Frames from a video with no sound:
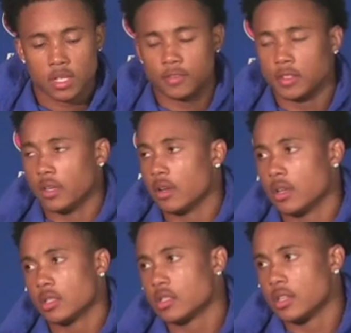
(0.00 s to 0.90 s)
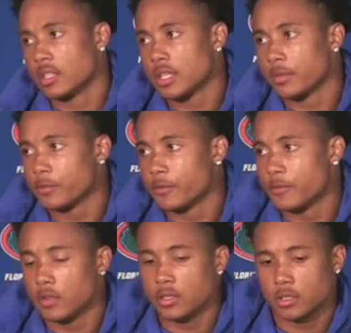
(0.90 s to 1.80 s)
Definitely, uh, it's unacceptable
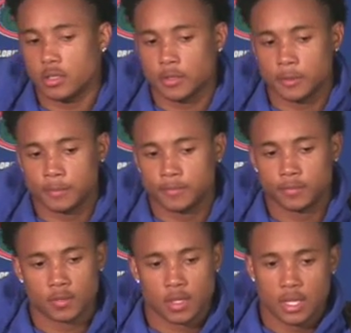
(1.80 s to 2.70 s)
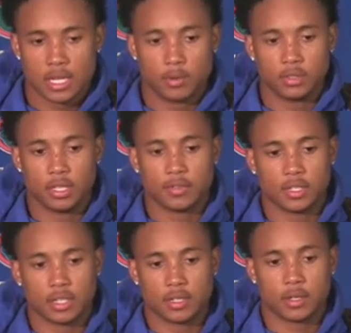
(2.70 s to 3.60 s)
for us. Um, we're
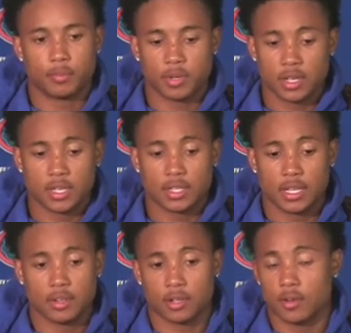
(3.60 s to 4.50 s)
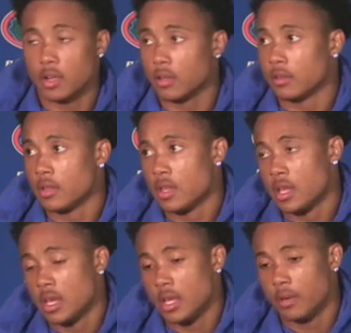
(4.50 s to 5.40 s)
definitely gonna put our head down and grind
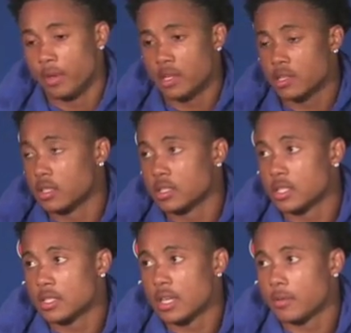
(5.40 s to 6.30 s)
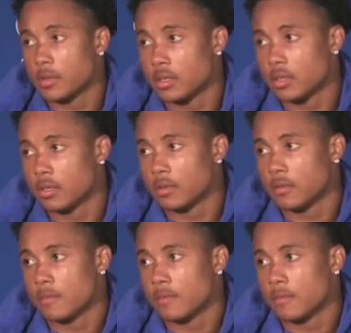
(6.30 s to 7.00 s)
and make sure this doesn't happen again.